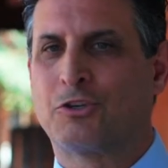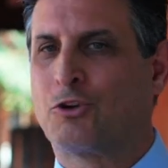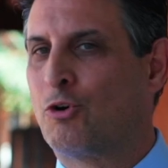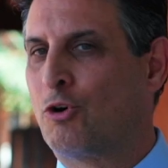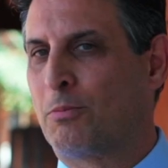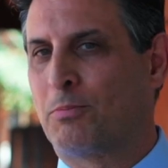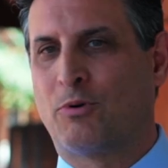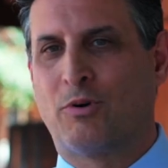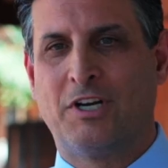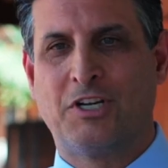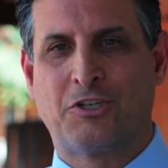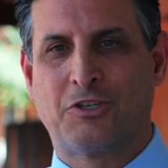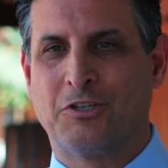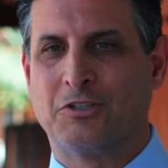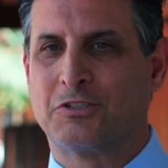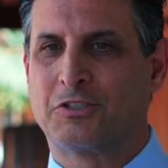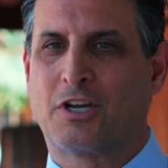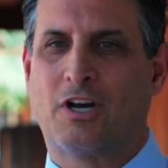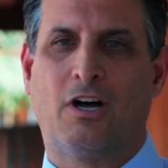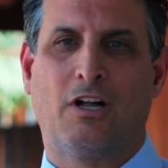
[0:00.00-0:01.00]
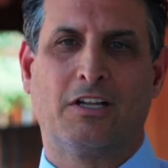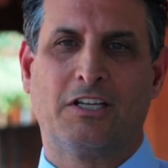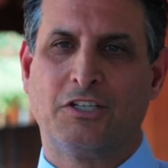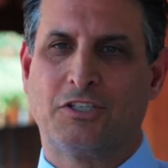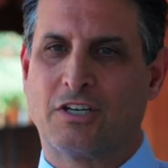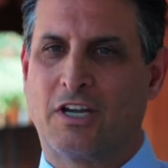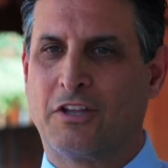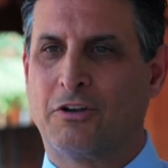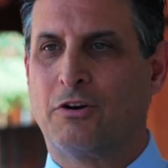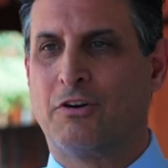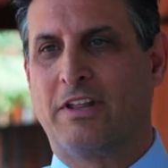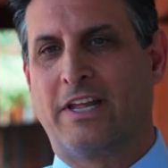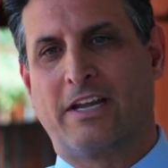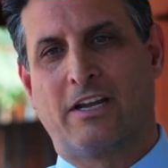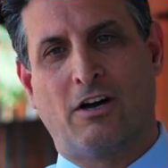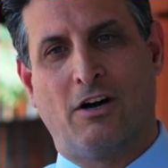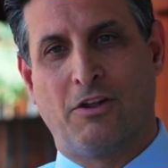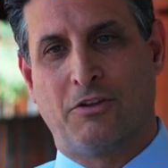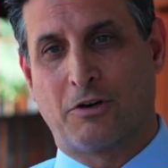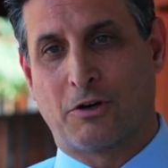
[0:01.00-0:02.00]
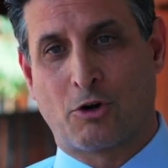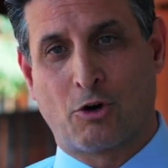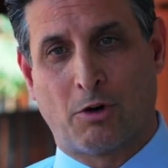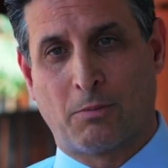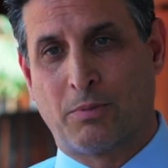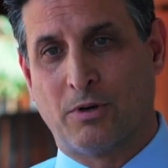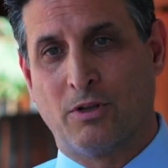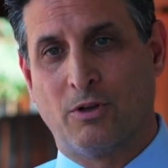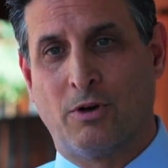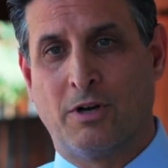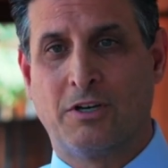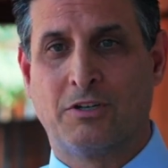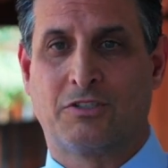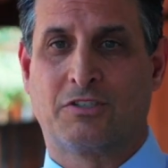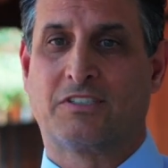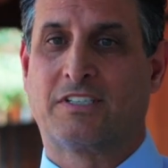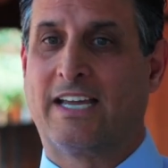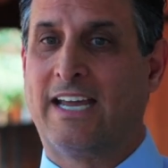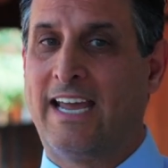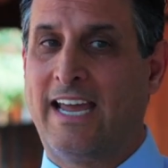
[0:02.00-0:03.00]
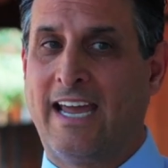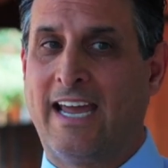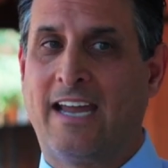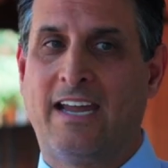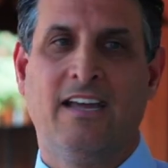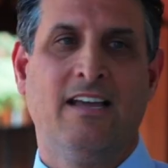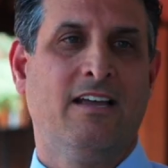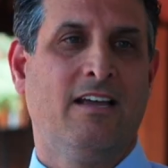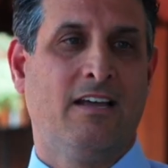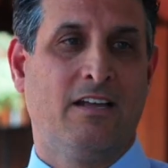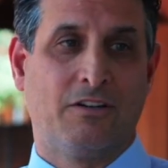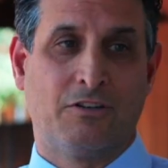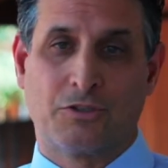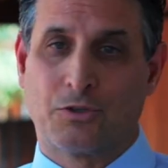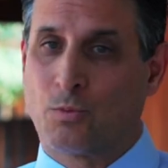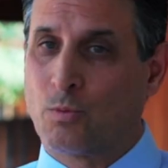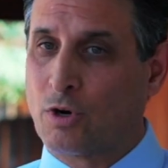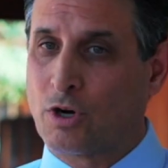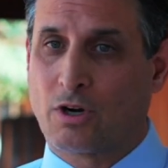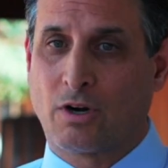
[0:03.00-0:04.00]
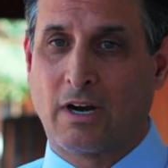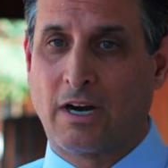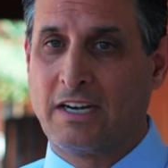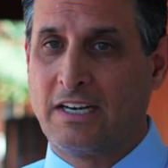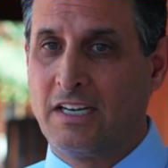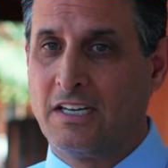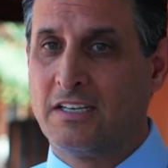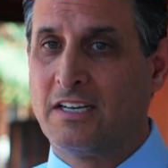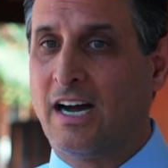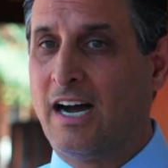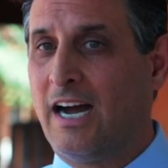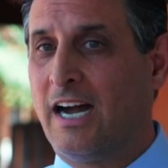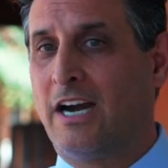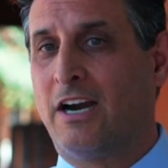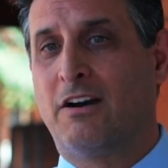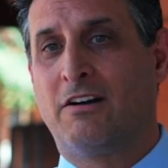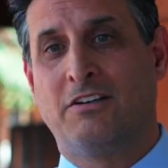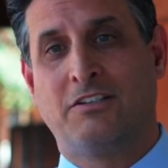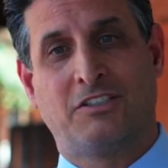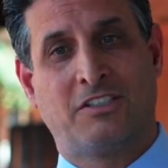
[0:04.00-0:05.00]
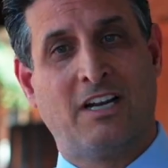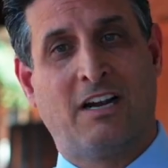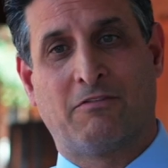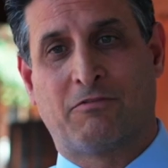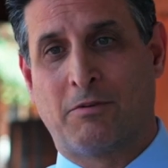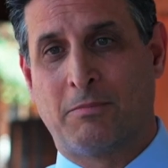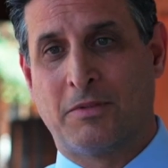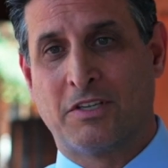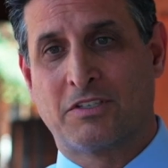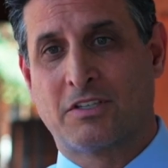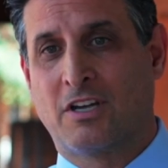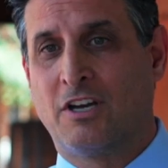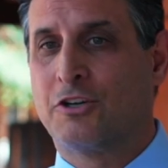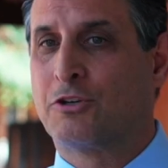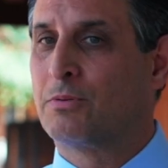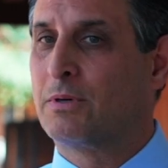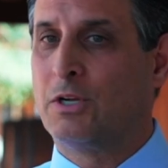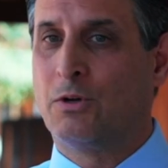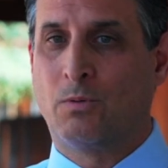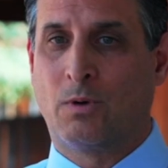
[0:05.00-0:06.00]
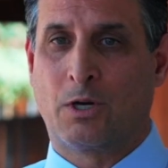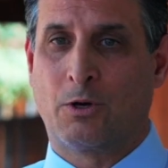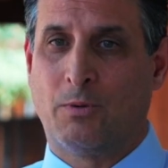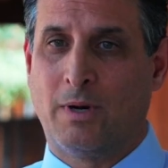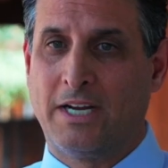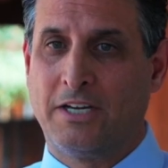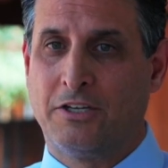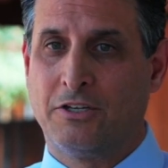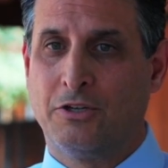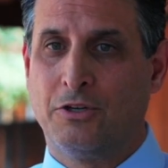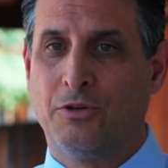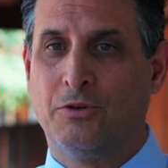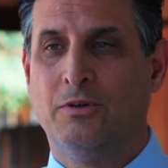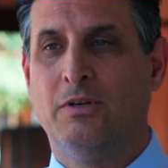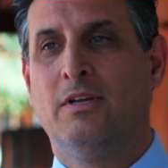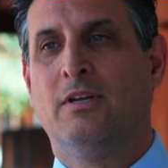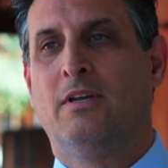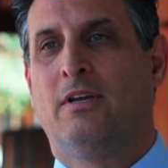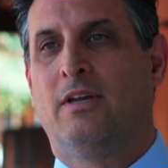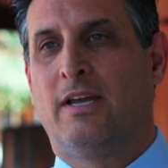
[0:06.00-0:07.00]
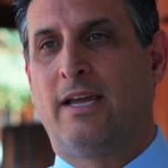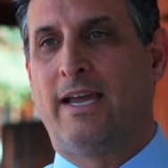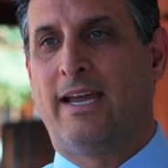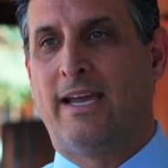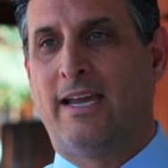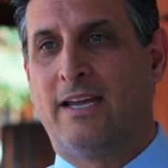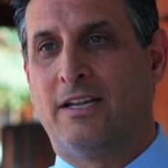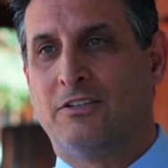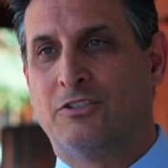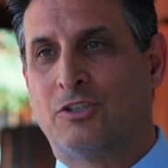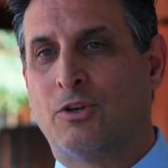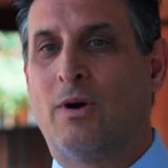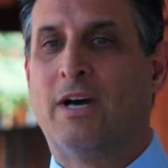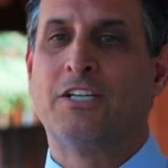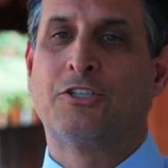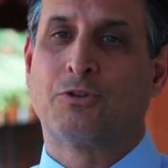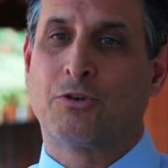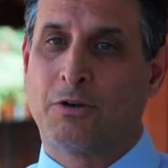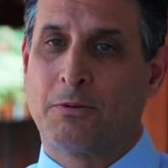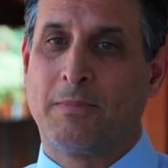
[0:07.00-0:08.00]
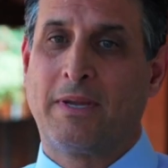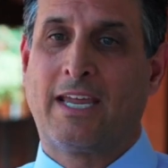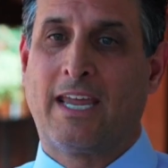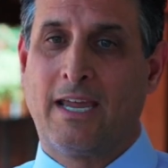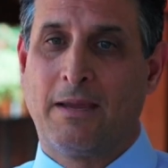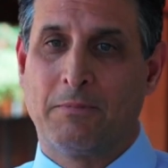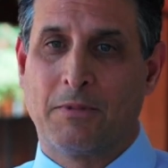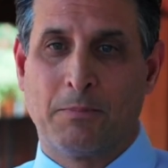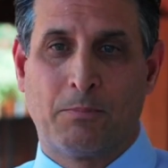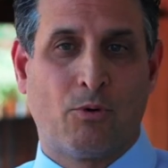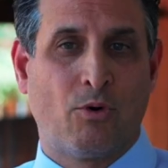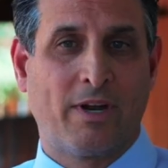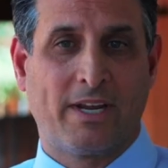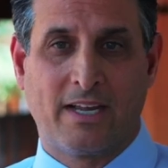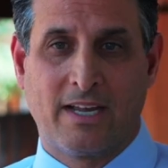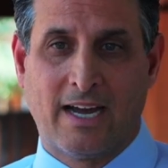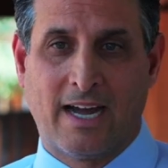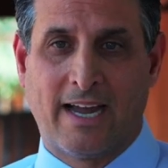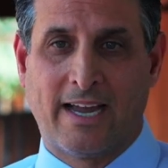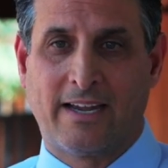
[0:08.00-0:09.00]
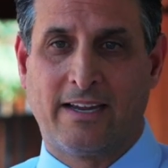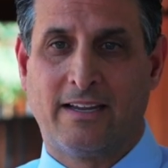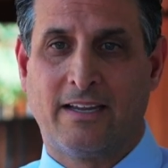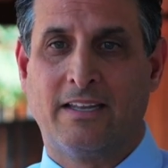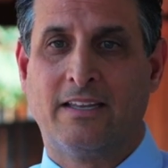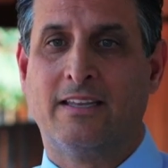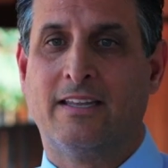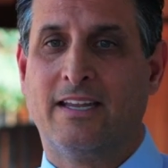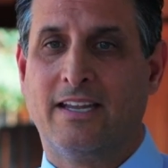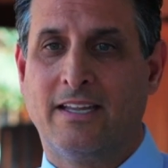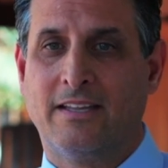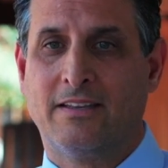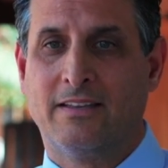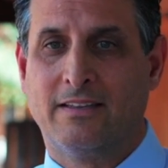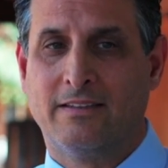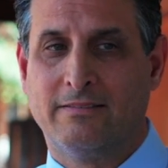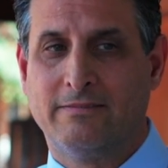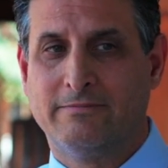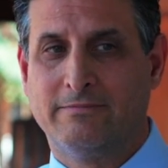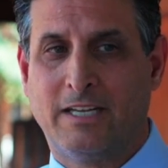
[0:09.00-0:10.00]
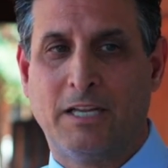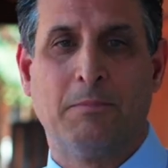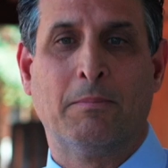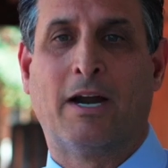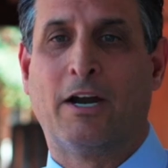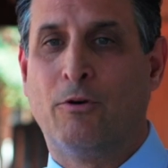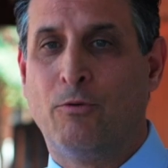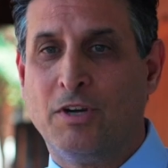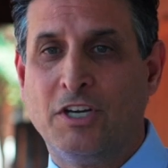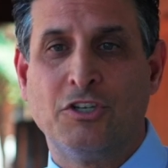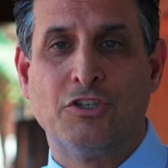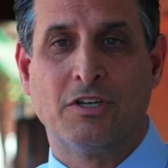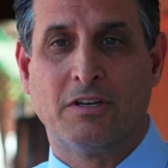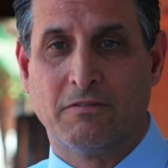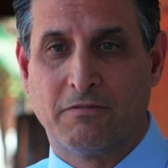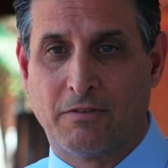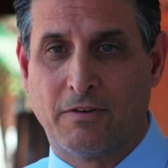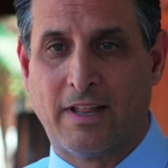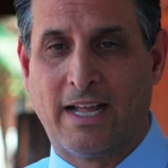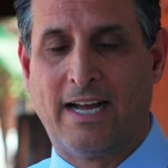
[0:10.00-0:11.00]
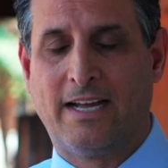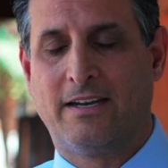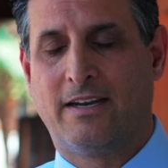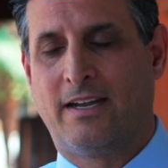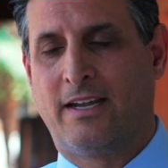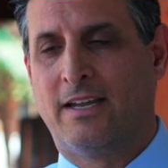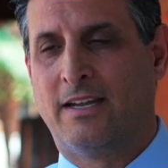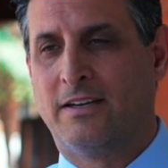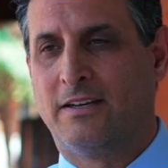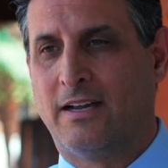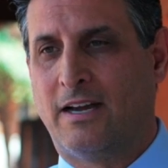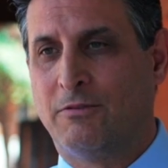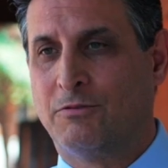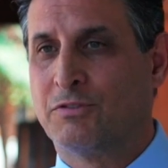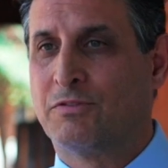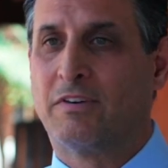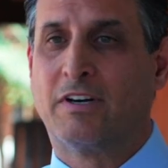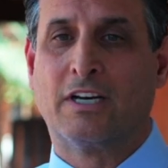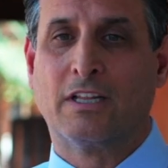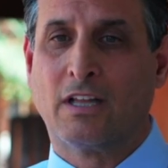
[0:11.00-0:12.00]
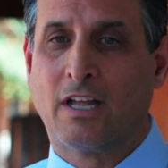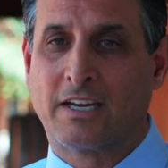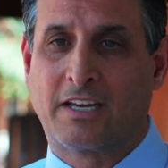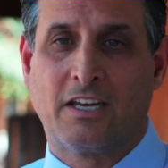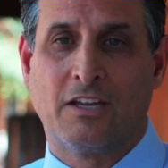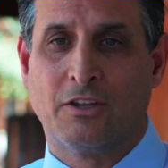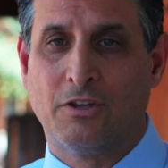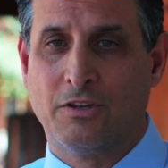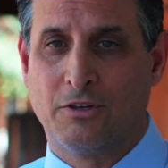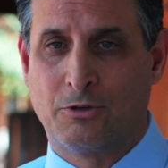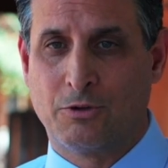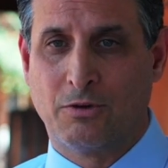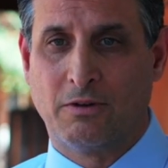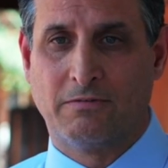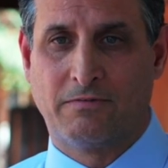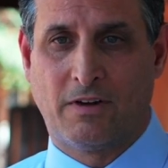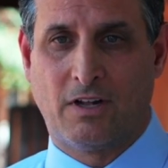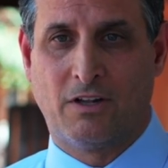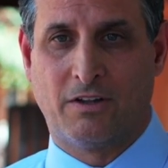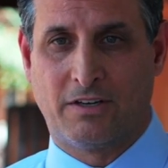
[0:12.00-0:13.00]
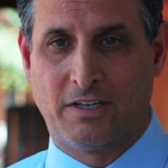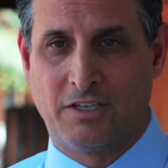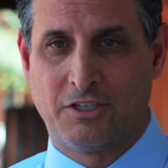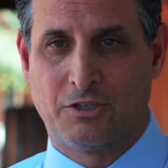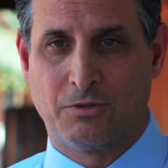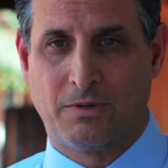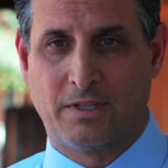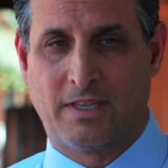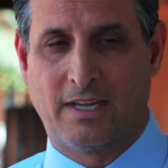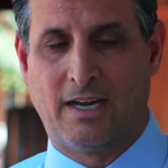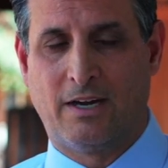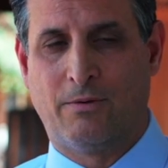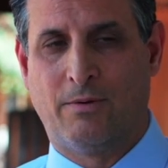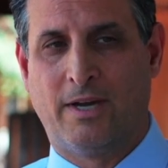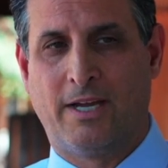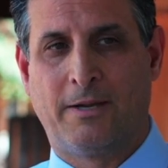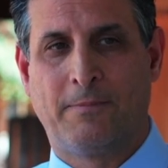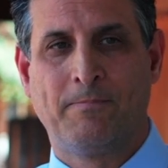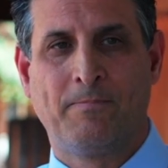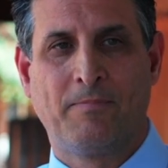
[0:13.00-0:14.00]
Corporations call each other, they call their corporate lawyers and say, hey, there's a worker I need to hire, he's not from this country, what do I do? And so I sort of became the point guy in my region for that, and I was very lucky to have fallen into it that way.